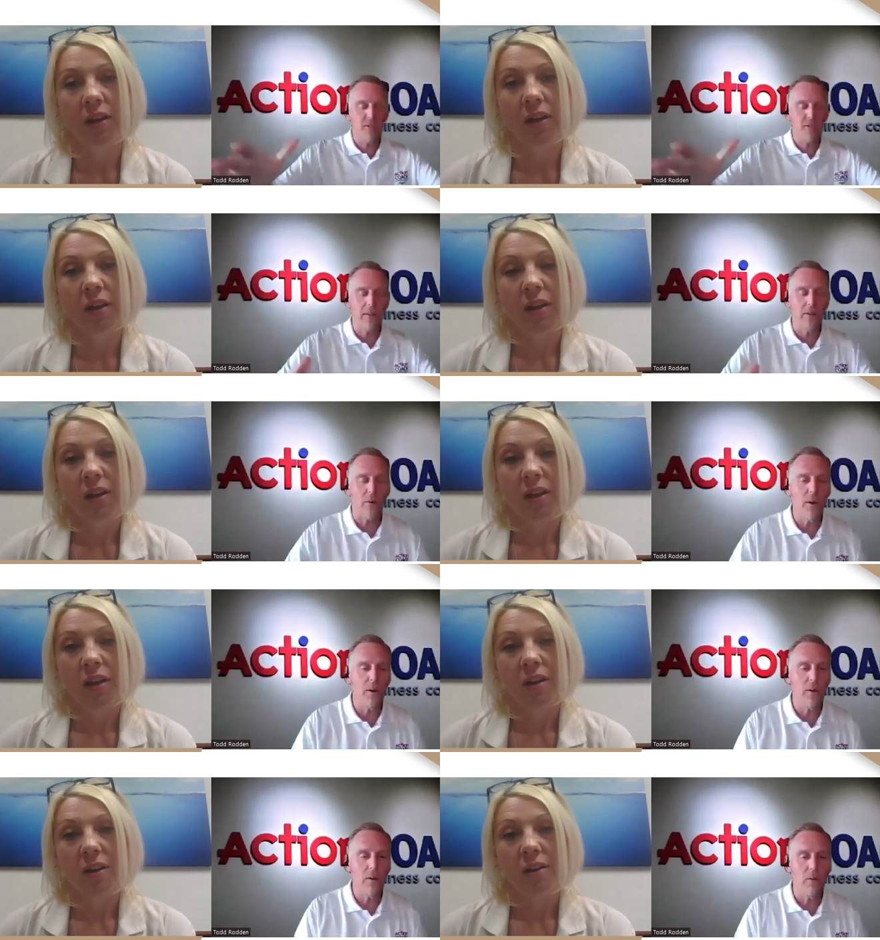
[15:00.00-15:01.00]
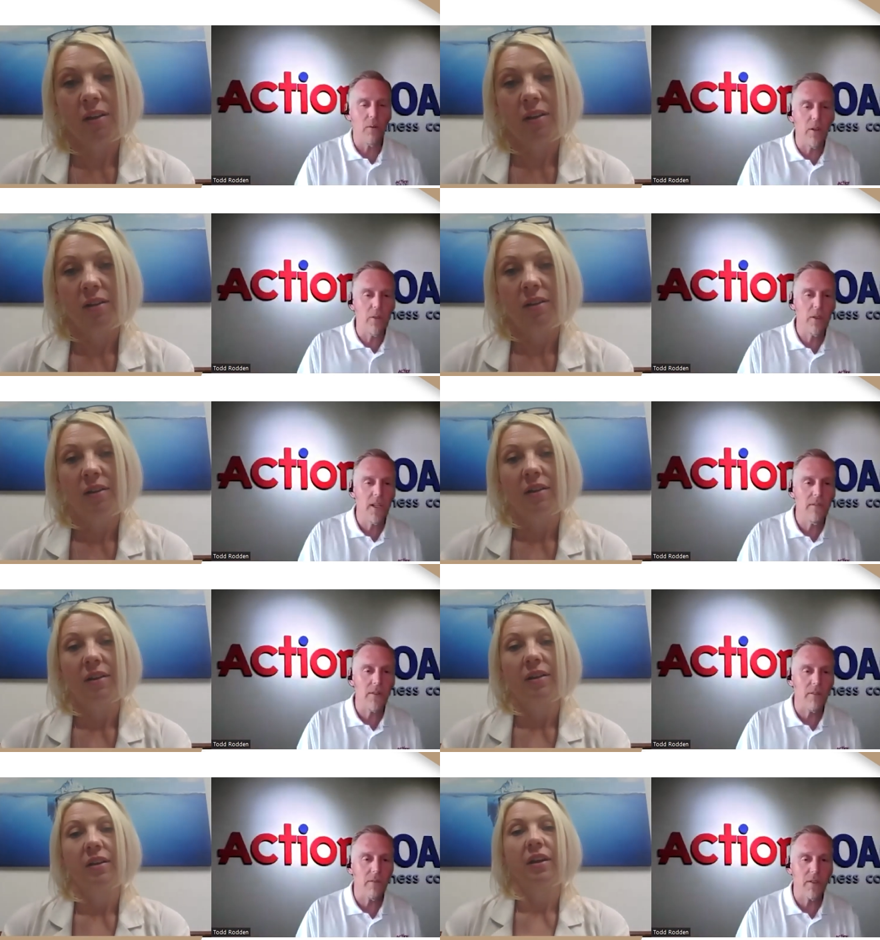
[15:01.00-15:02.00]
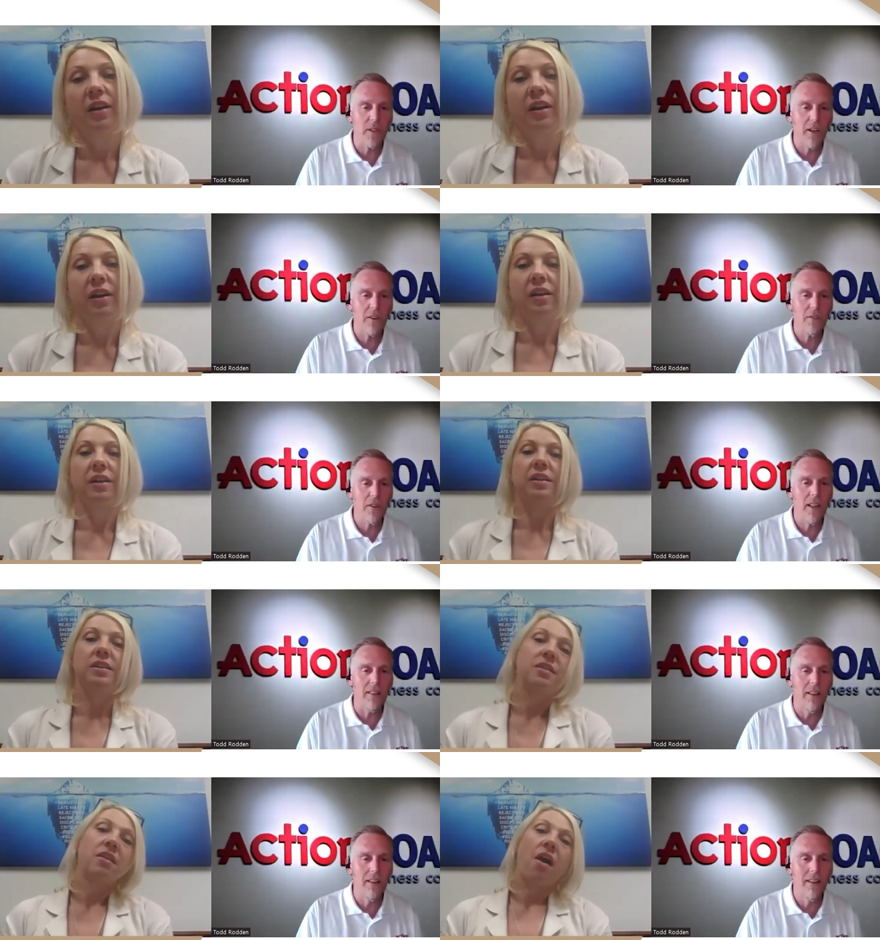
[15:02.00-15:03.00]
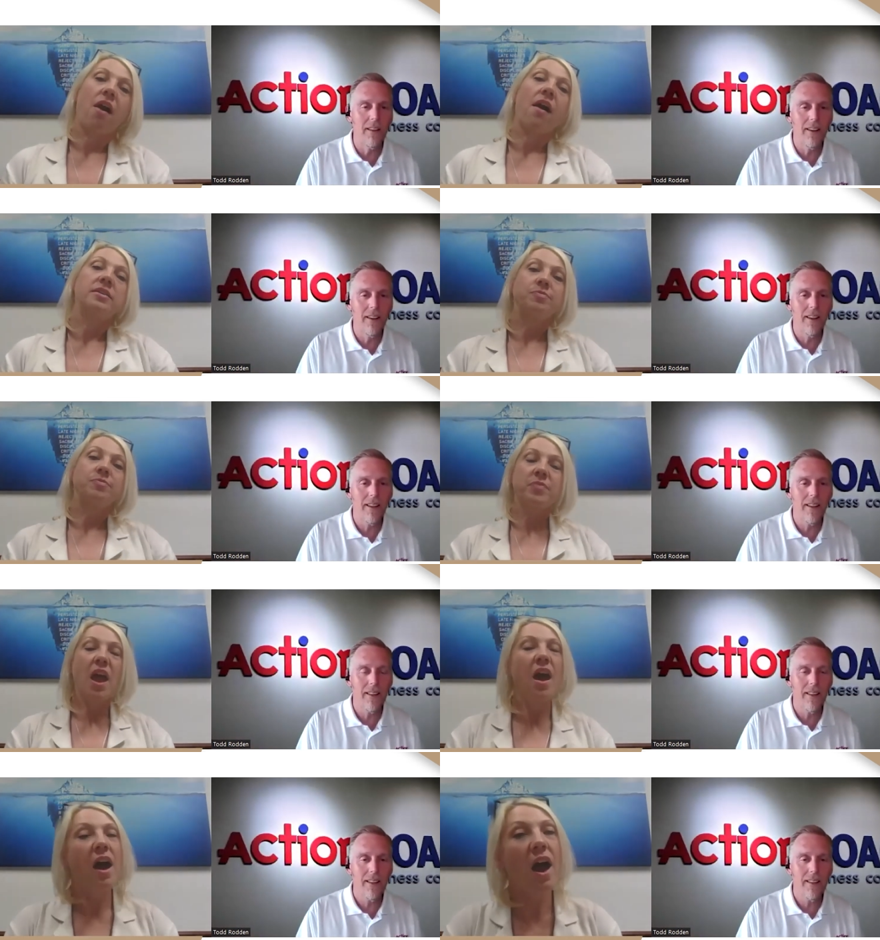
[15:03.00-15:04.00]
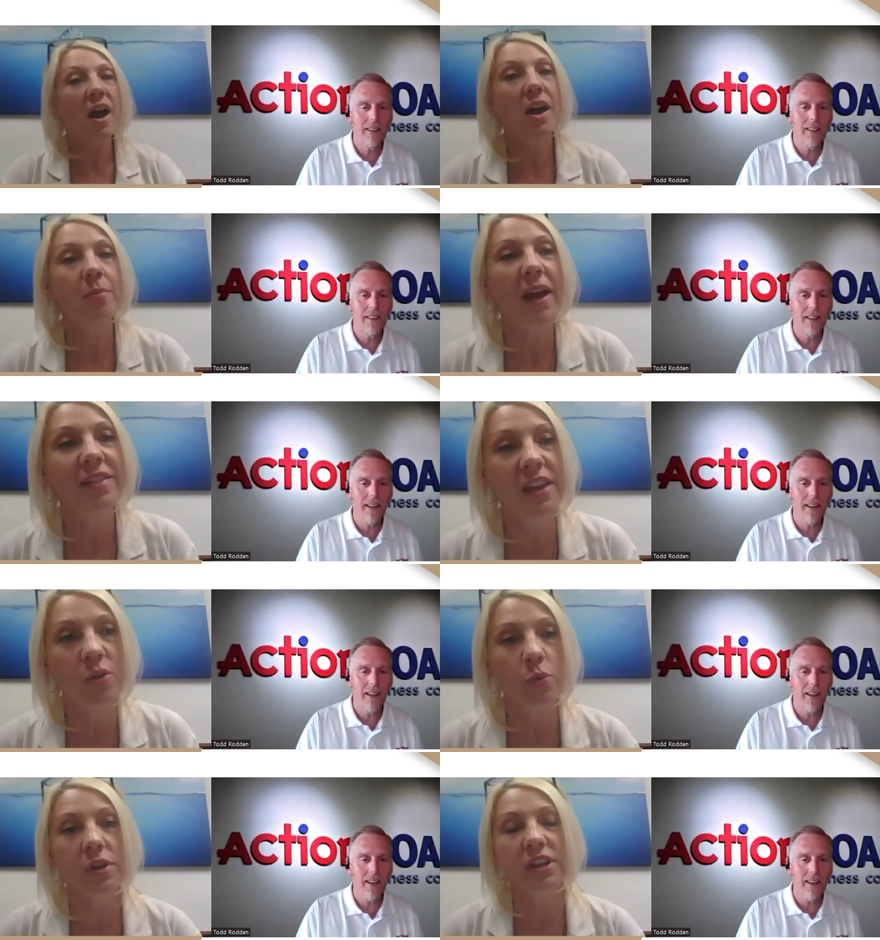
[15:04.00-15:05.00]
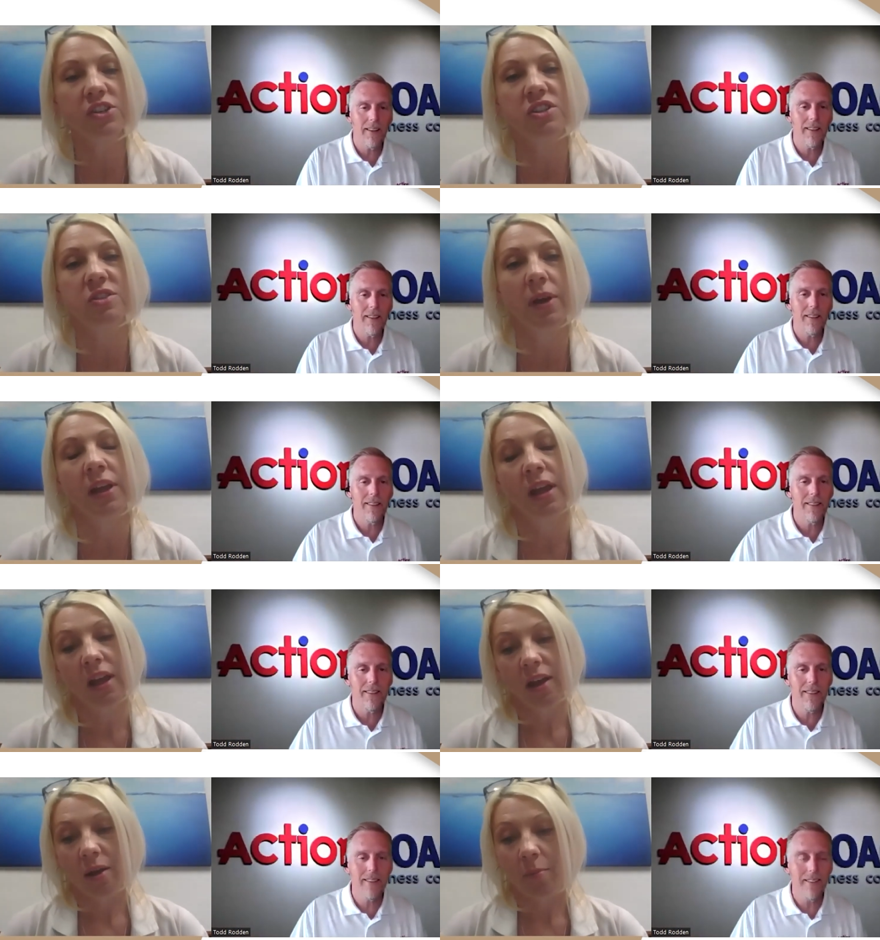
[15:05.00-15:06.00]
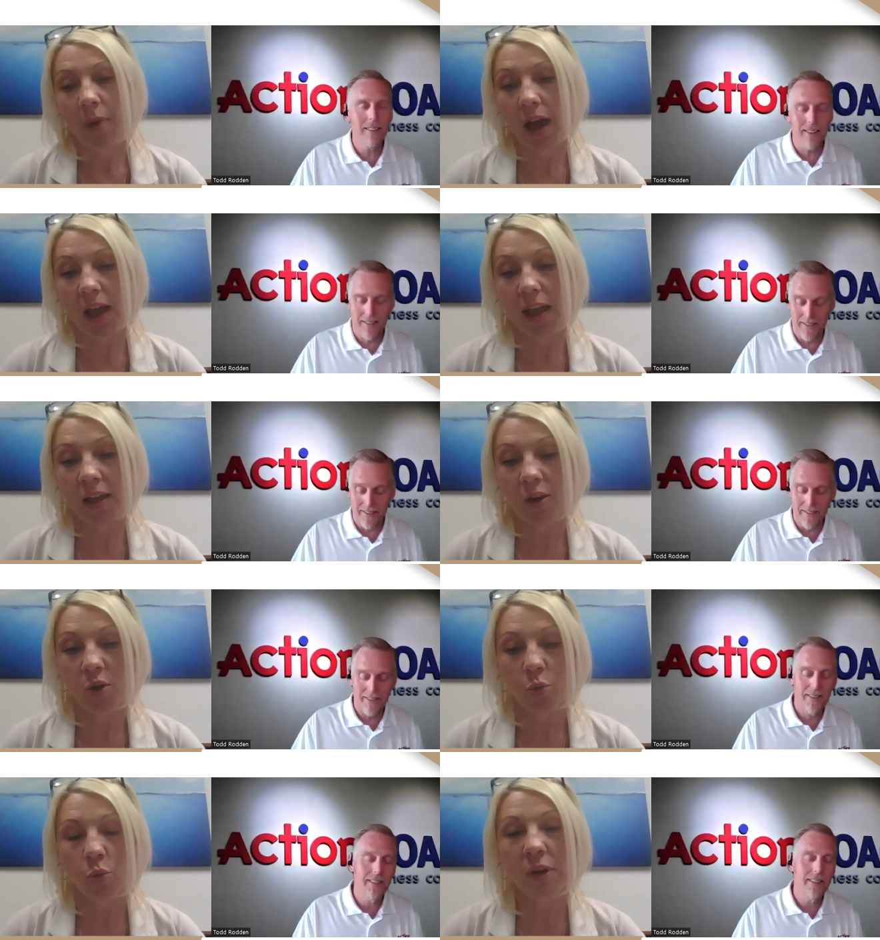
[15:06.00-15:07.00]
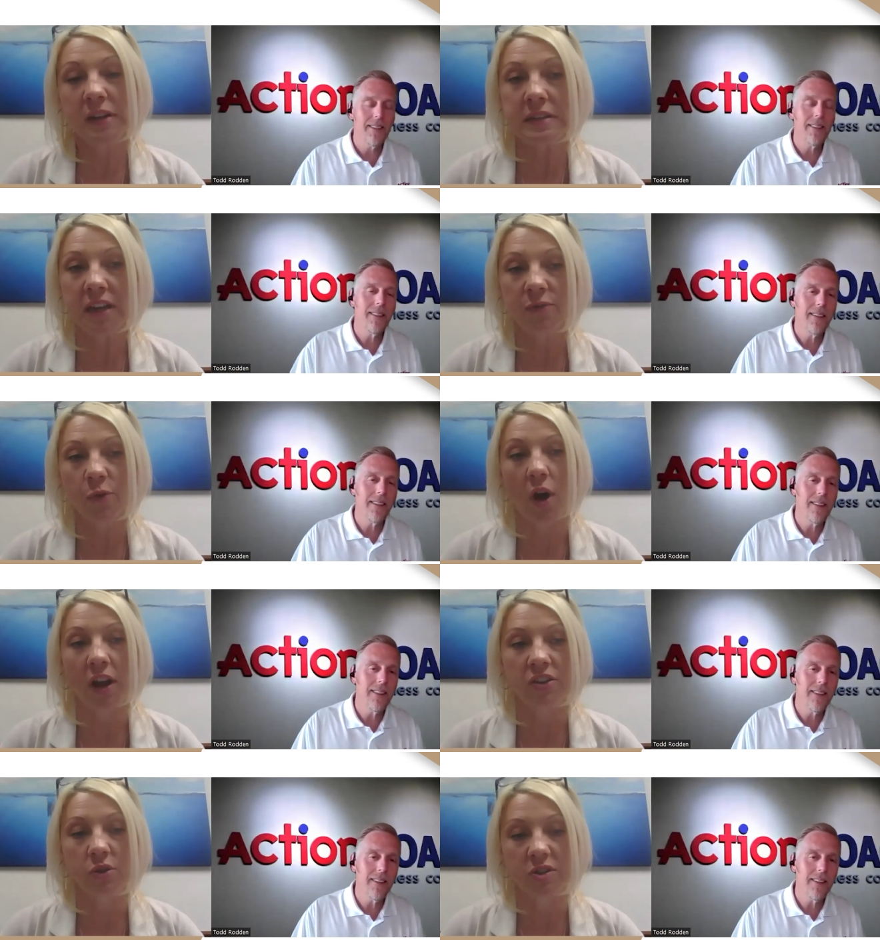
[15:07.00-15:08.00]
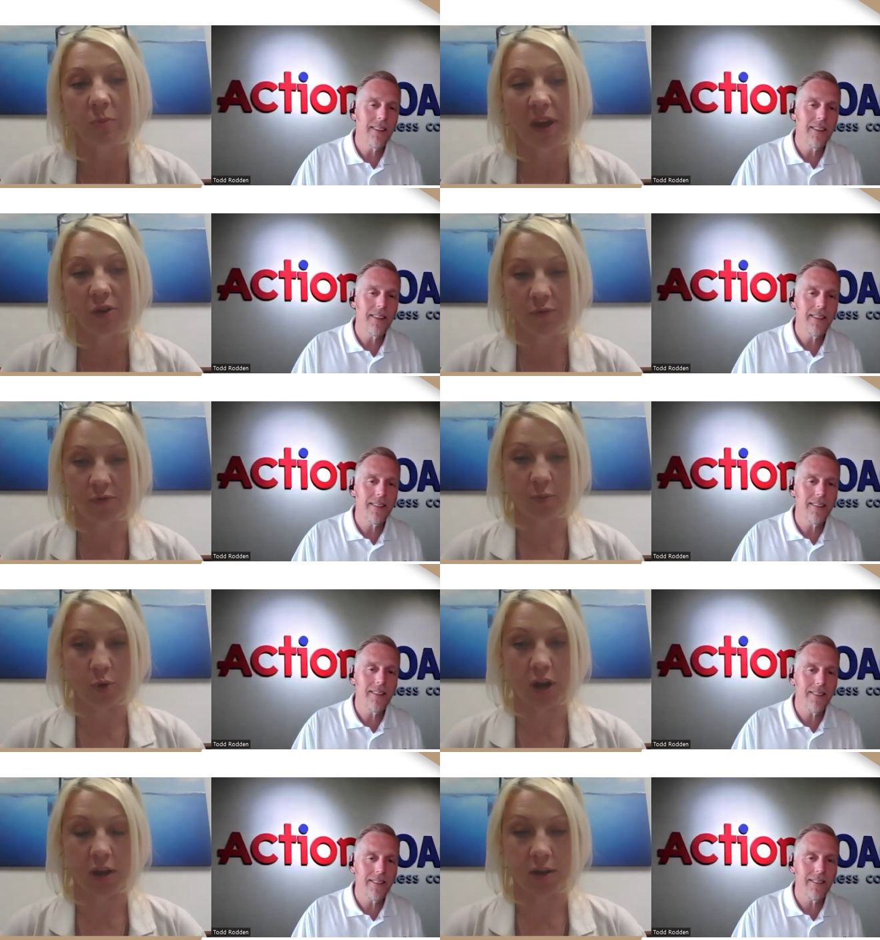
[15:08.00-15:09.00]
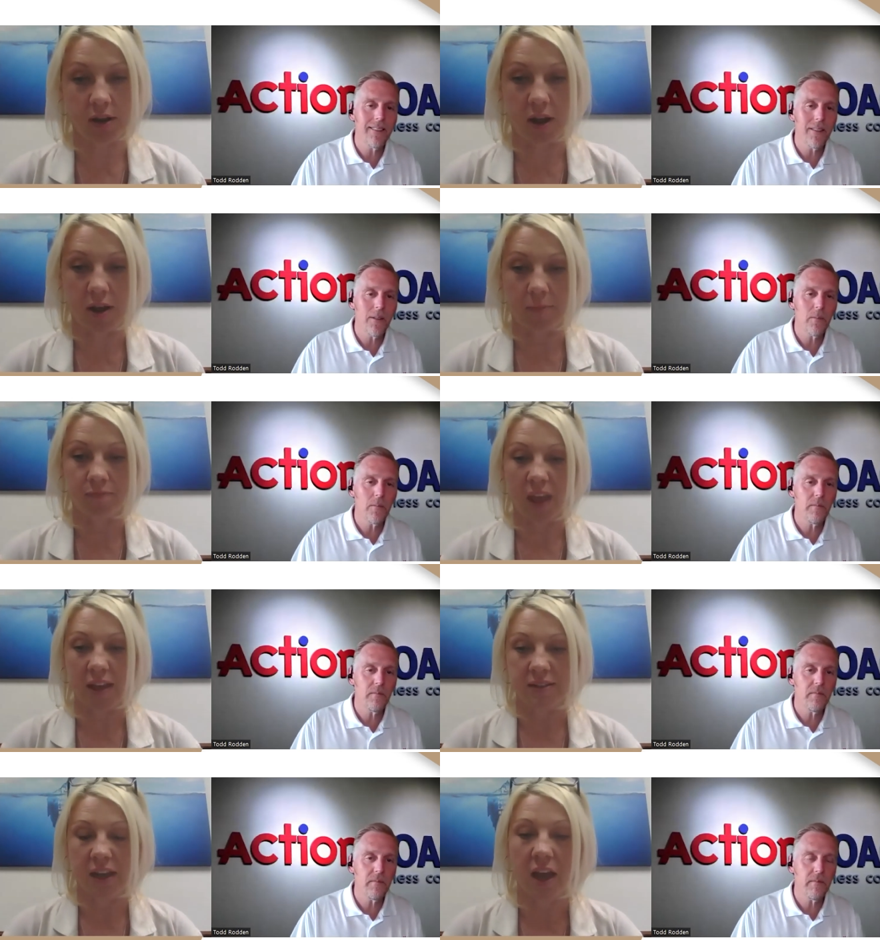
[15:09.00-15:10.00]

Speaker 1: years down the road. What do you see for for Sanderson then?
Speaker 2: Um, I think really just my my reasoning for wanting to expand our footprint, um, as I